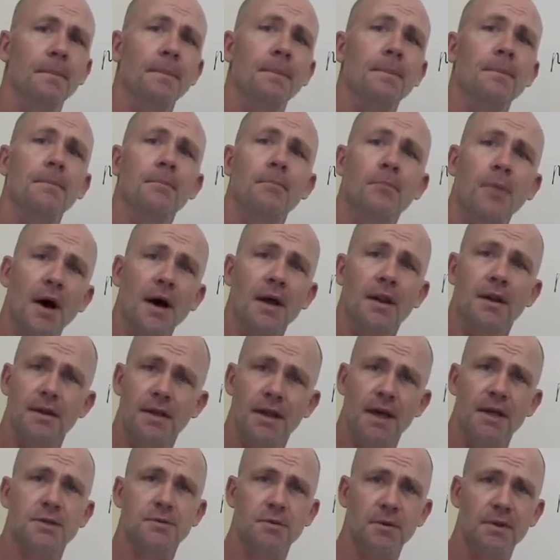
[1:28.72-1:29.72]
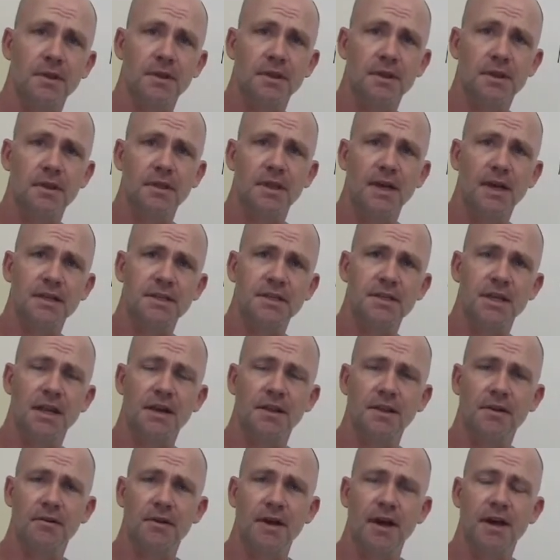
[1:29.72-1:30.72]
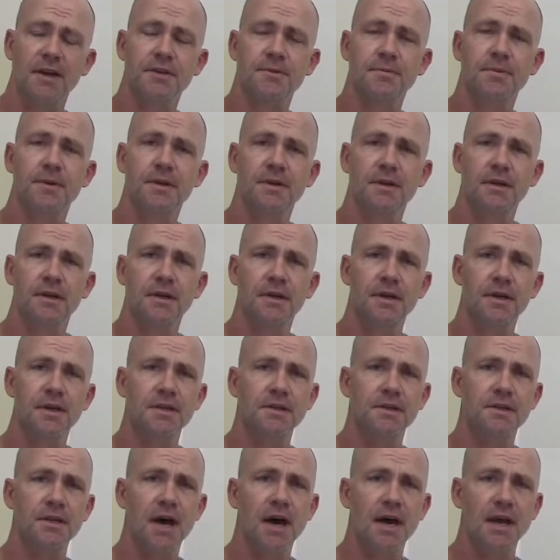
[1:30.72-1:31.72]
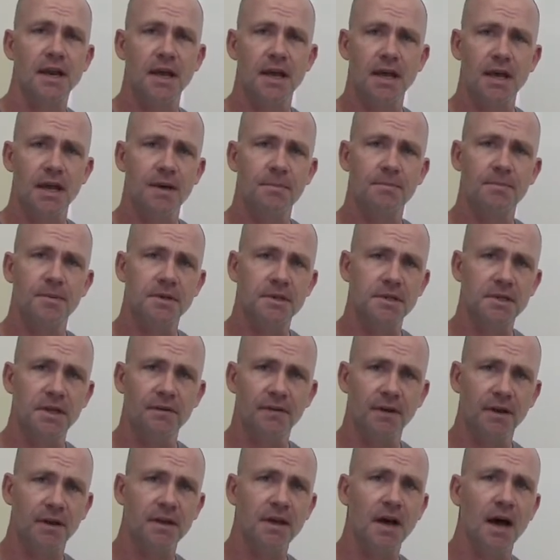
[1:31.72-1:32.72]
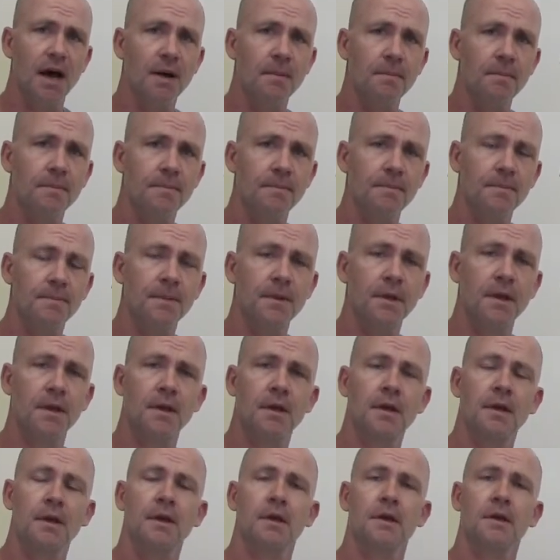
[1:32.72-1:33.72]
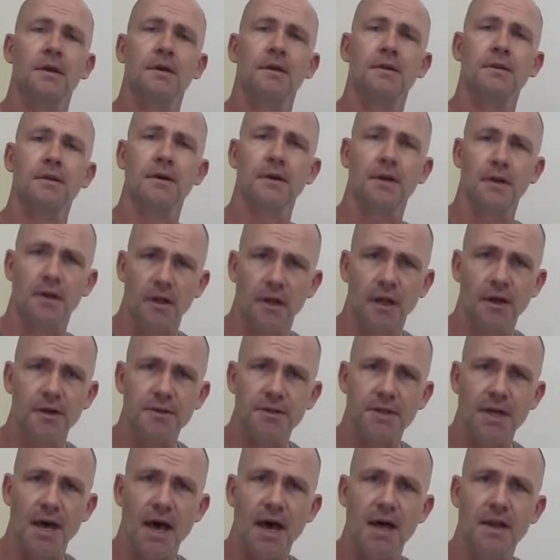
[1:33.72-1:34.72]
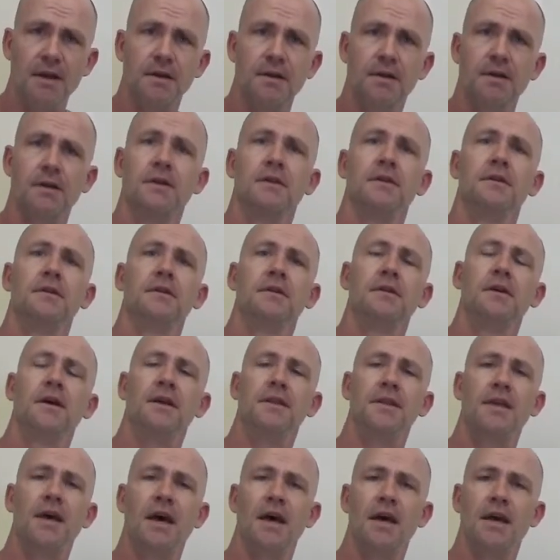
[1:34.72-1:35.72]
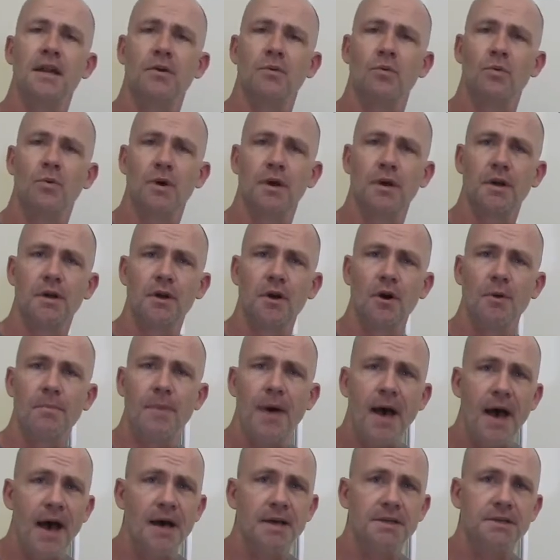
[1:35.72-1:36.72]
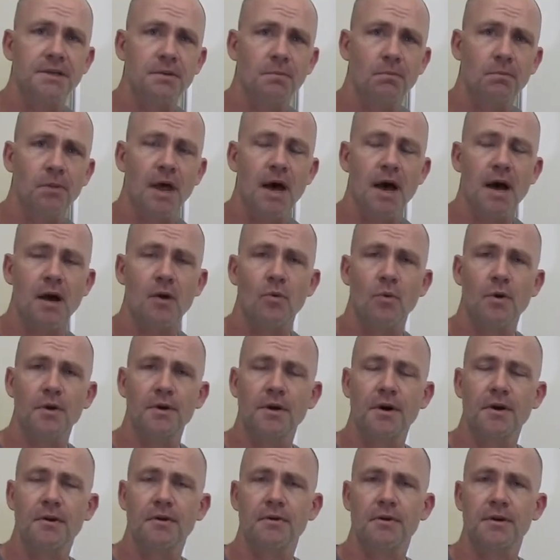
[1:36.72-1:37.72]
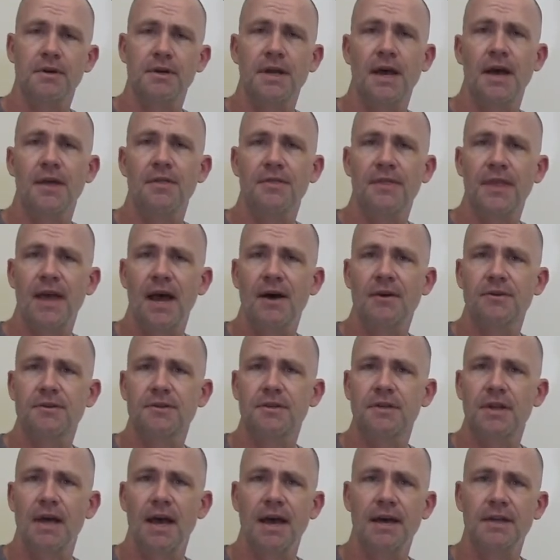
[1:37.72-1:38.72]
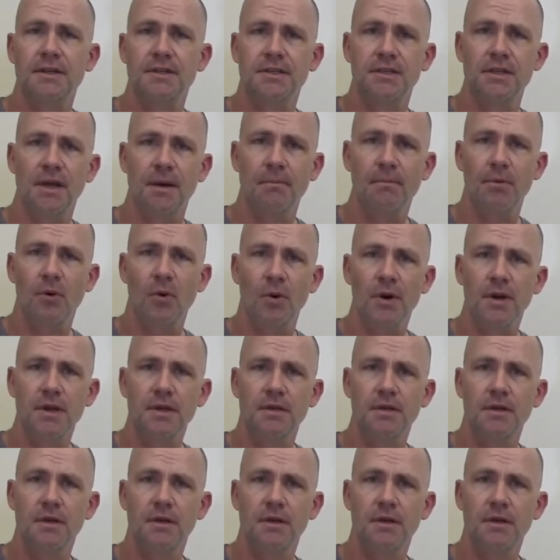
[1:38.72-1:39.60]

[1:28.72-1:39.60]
But that's what they said on their announcement is 9 a.m. Pacific time. They're going to close that, and then we're going to go past block 110,000 at some point.